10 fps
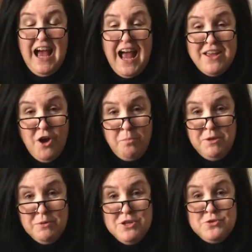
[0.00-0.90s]
I hope
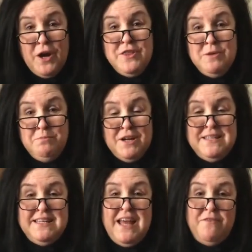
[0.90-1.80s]
you enjoyed the book
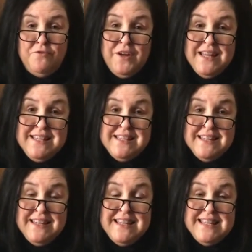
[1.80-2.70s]
today, friends.
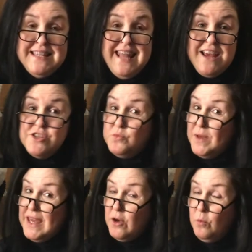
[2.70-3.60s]
Next
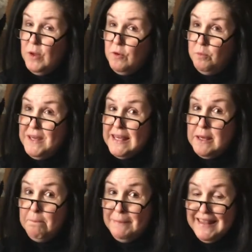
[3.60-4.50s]
week, we will be
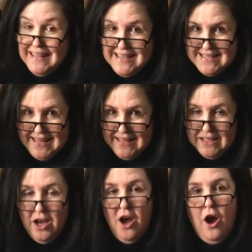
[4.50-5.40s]

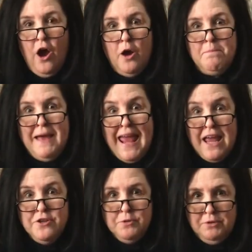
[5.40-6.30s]
completing our
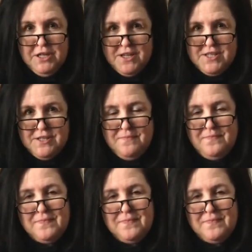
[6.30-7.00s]
panda books.